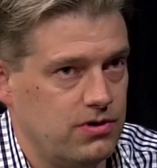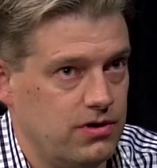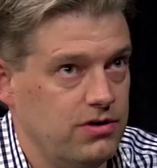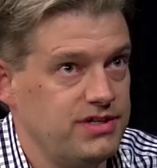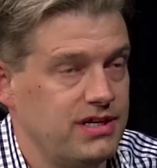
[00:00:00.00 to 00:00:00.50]

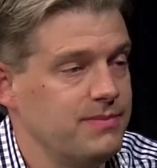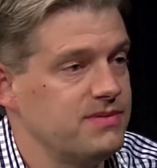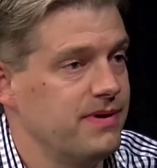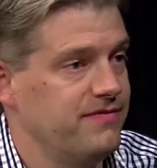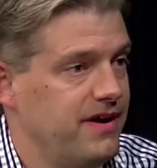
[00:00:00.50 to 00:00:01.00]
her team has
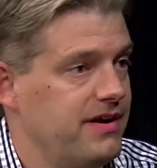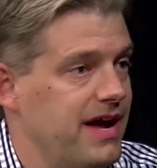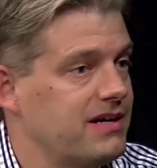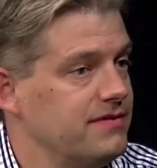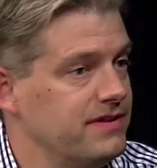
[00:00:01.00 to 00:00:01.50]
been very
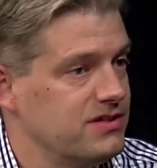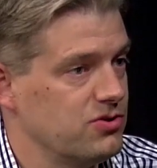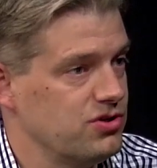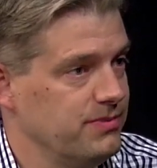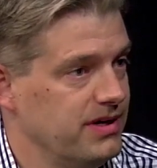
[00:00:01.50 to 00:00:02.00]
active in
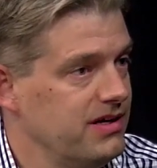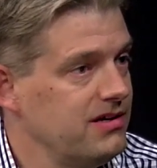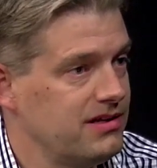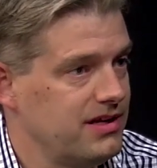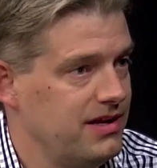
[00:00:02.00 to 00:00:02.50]
social
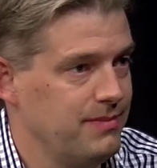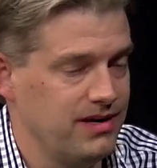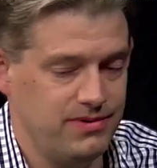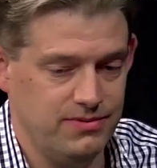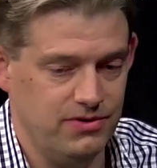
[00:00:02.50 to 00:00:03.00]
media, and
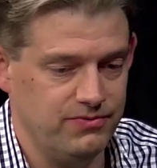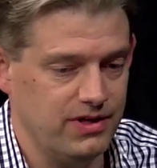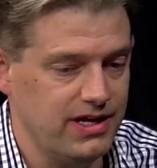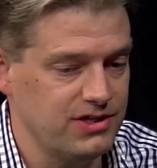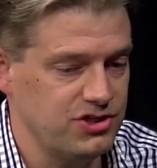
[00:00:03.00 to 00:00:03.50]
many people don't
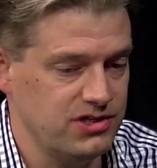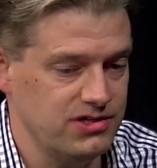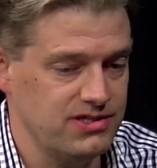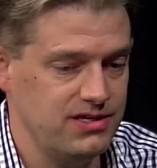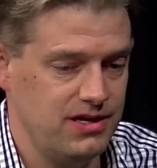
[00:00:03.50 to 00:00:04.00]
realize
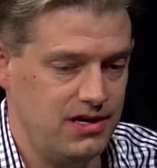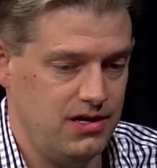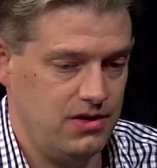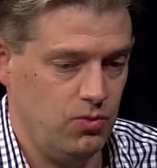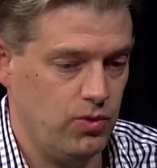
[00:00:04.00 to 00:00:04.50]
she's
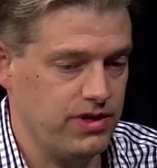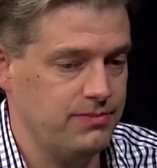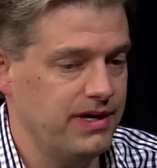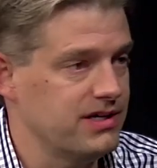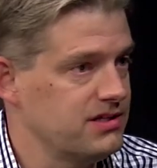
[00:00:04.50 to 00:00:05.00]
one of the
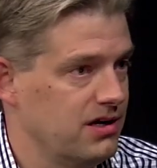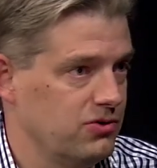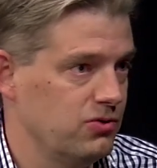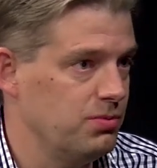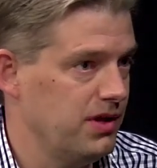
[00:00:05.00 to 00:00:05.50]
biggest on
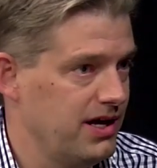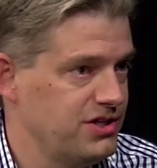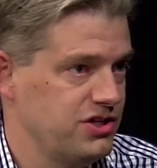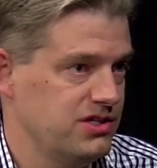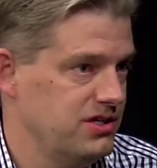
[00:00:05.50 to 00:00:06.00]
Google Plus.
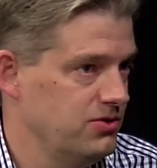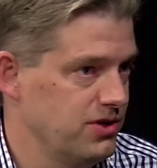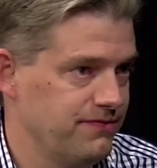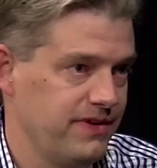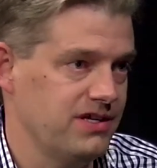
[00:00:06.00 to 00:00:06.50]
She's huge
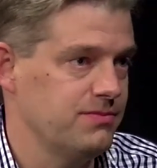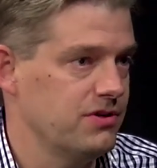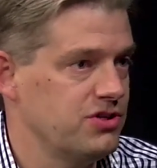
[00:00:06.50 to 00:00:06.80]
on Facebook.